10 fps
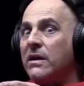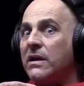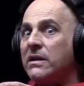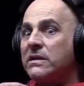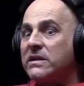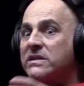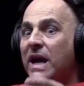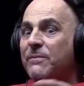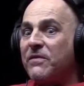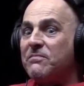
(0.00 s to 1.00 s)
this
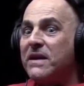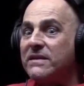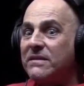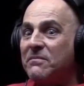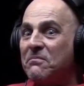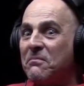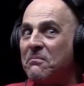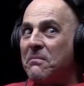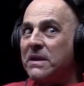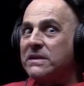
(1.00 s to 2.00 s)
type of
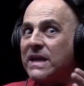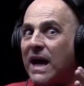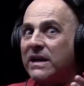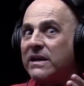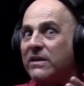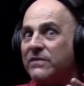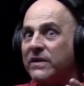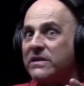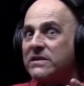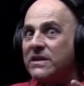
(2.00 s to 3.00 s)
mentality of
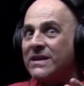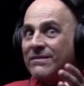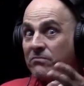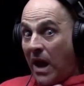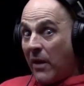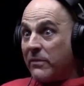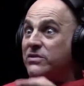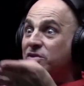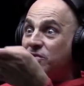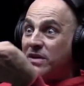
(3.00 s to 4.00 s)
this,
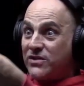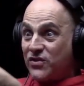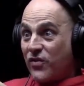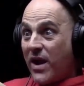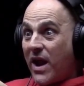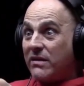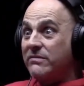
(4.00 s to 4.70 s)
obviously you get to crack.